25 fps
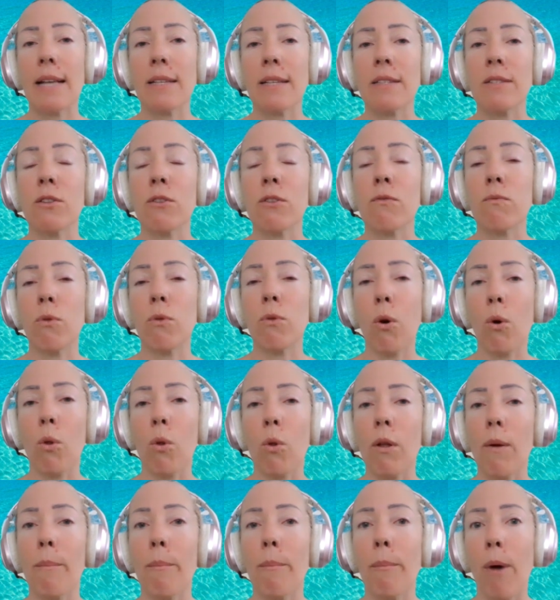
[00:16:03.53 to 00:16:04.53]
the role
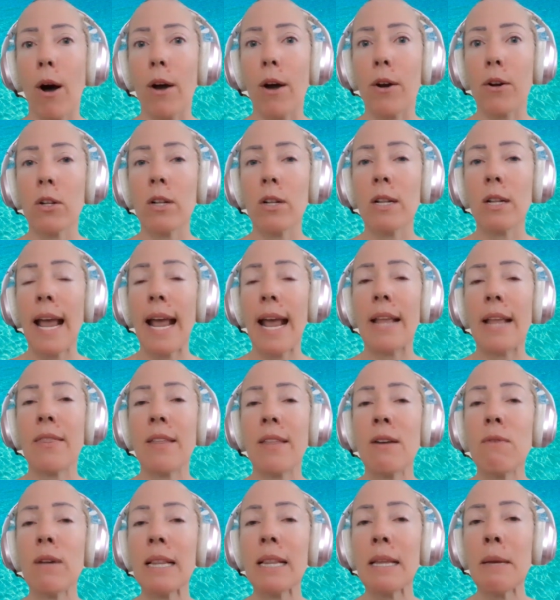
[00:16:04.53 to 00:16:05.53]
model, and they
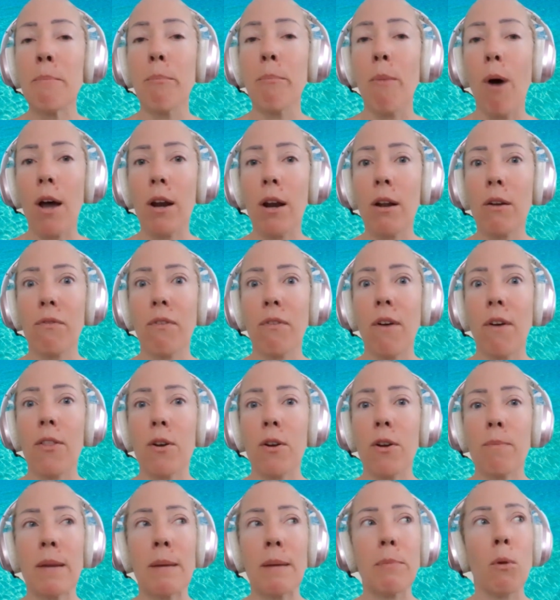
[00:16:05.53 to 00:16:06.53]
really model for other
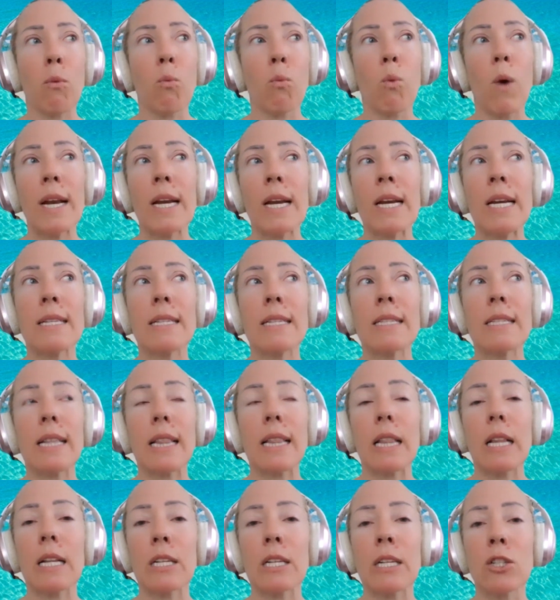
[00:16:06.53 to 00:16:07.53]
people what it is
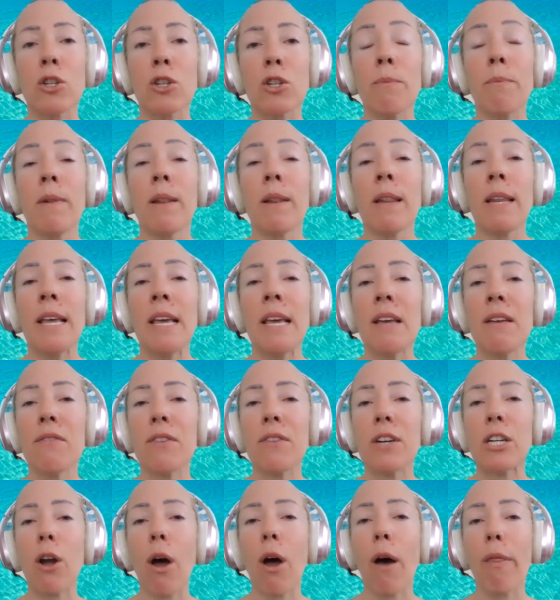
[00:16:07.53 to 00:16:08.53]
to live
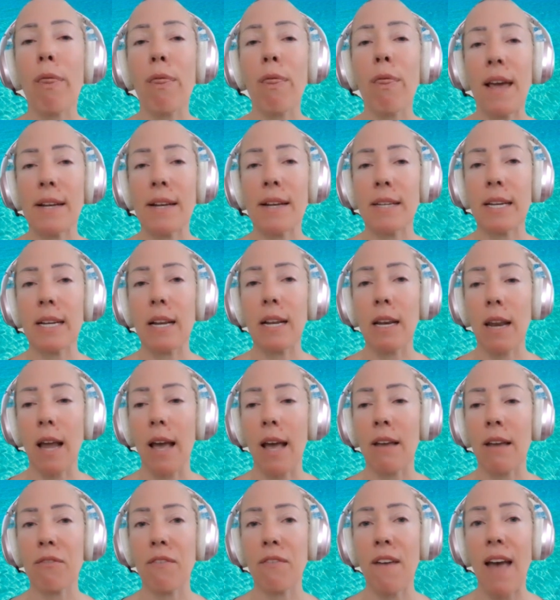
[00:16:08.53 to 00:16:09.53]
an authentic
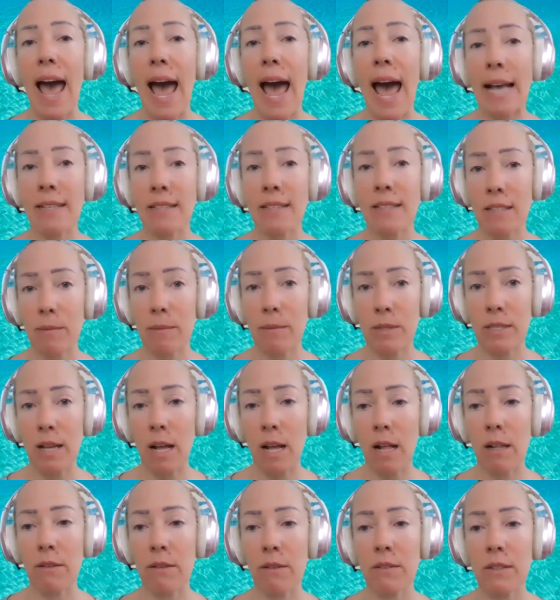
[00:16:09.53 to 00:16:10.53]
life as
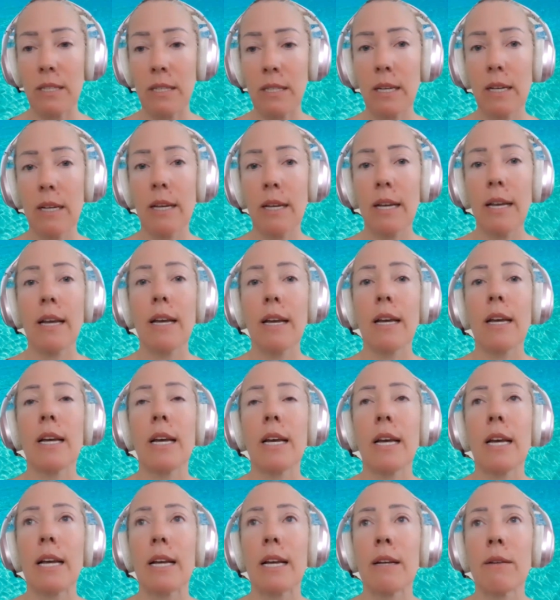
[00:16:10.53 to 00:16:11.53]
themselves.
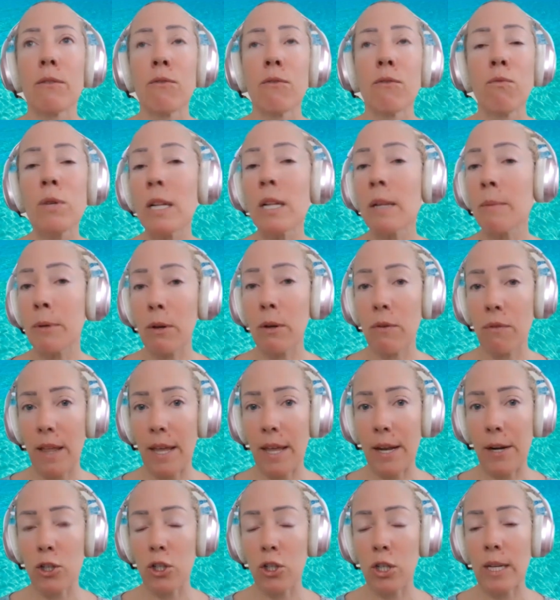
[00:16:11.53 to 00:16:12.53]
Really beautiful
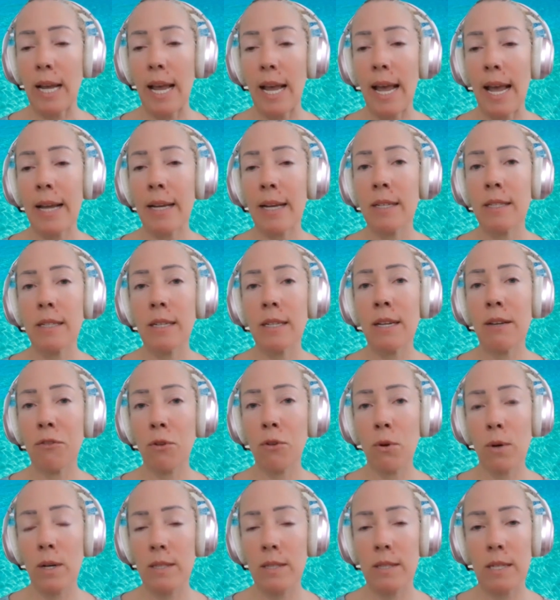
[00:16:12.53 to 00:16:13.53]
energy. And if
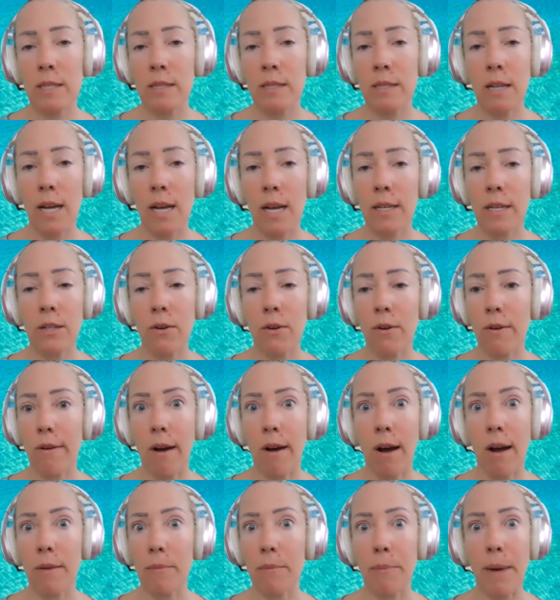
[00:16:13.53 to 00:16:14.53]
you're a 6th line and you're
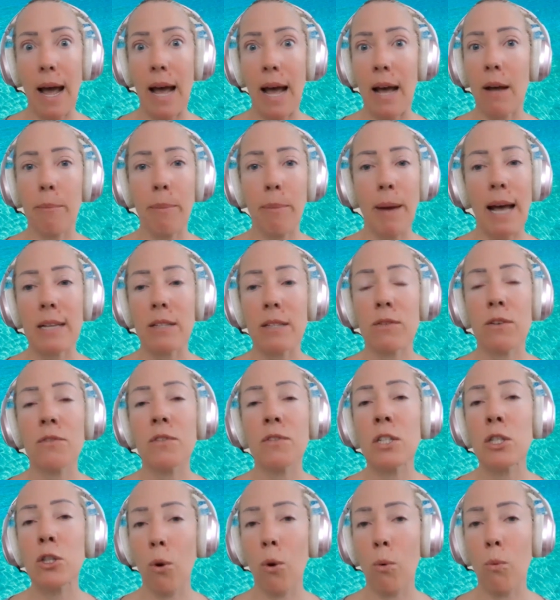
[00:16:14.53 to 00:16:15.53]
not past 50,
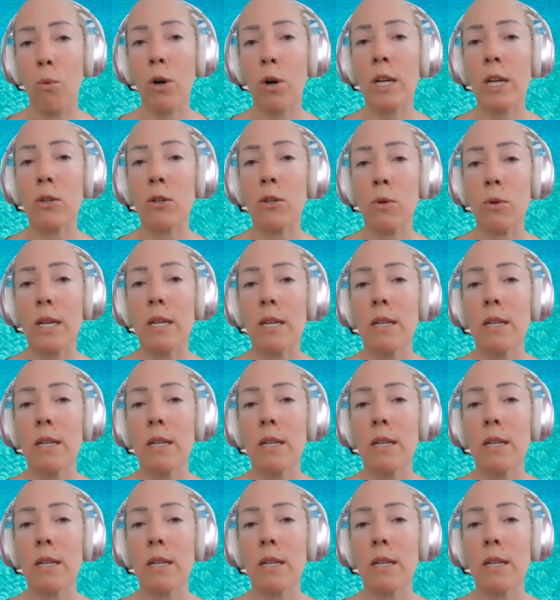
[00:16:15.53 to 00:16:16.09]
don't worry. You can